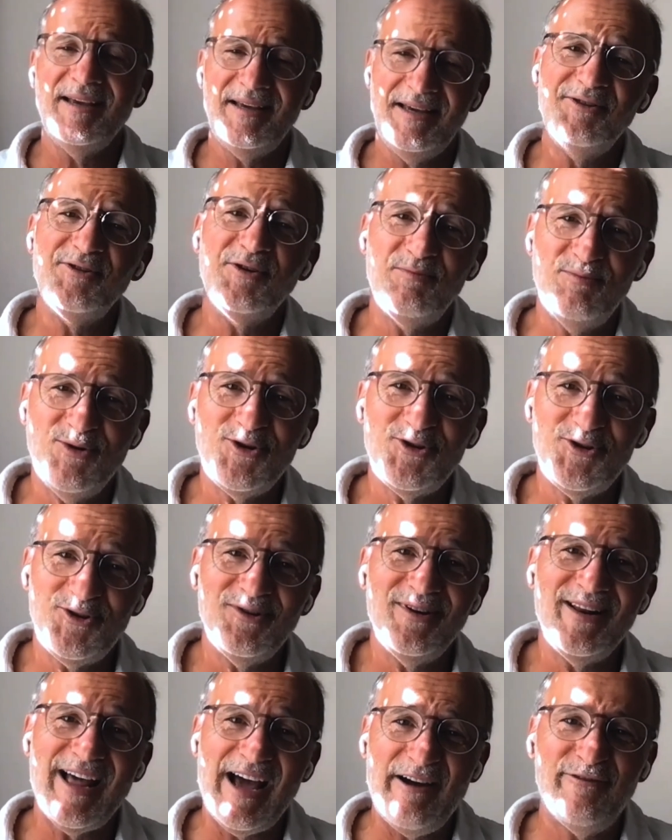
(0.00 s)
in the book,
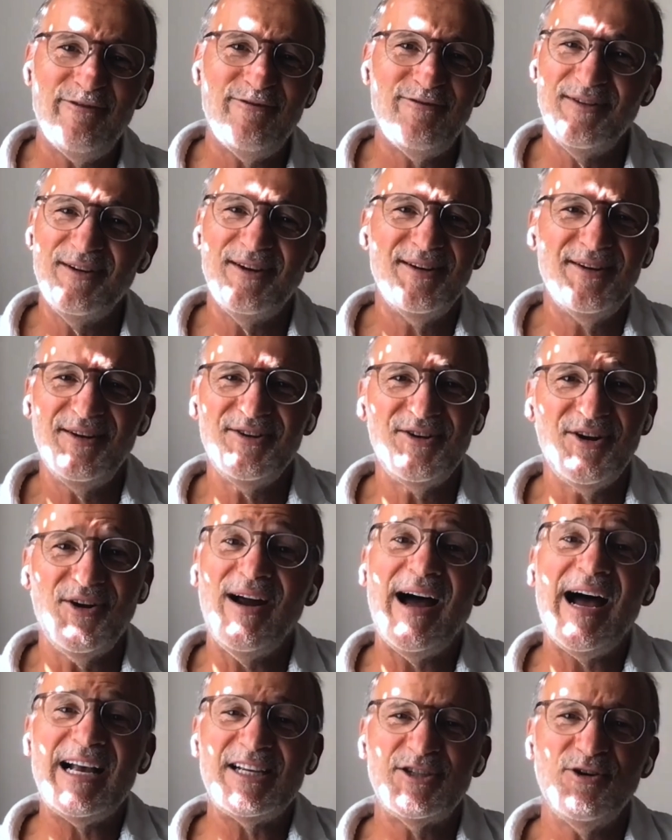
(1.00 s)
you laugh uh,
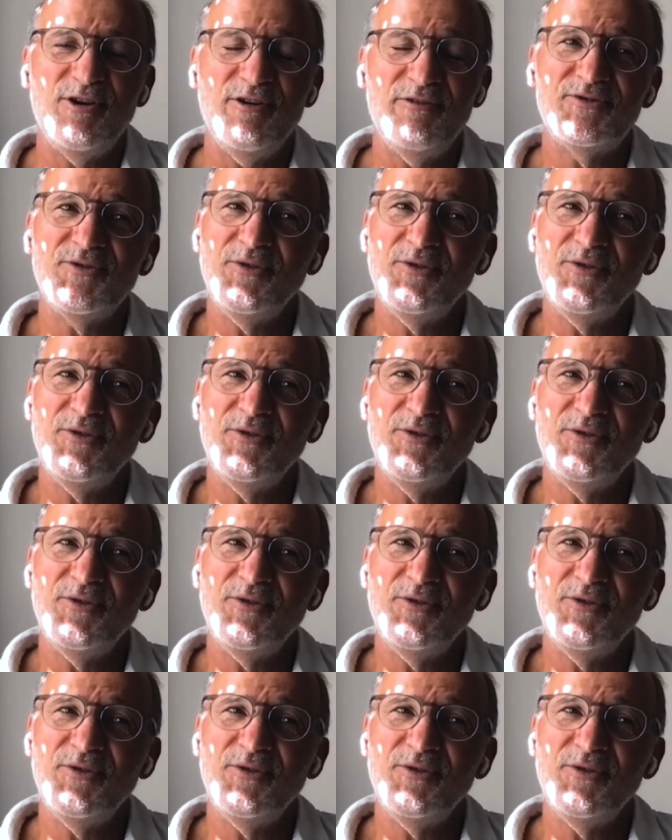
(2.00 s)
your ass off.